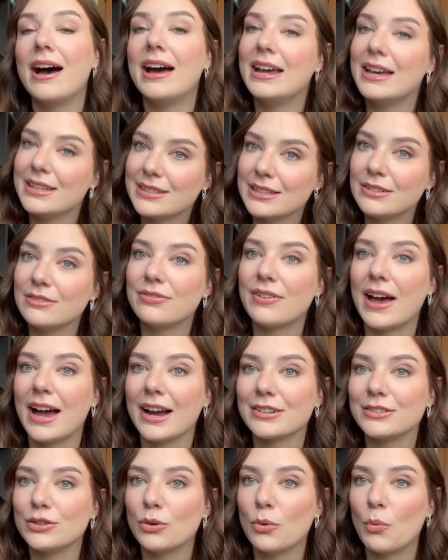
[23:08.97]
is in
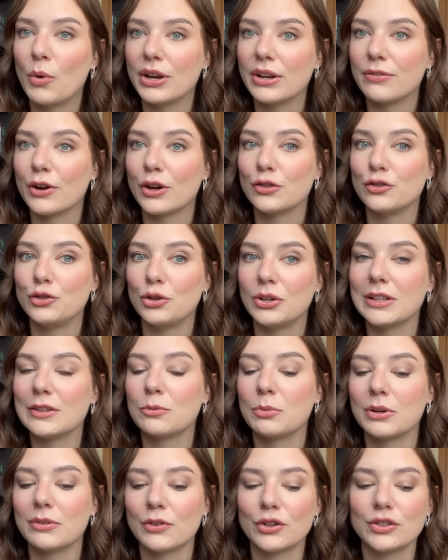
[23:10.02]
fact one of her students,
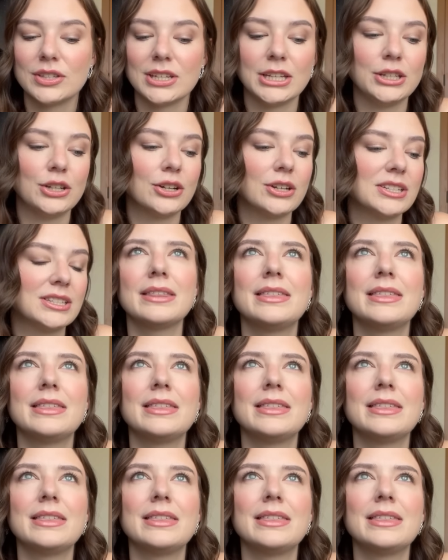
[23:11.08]
one of her seniors.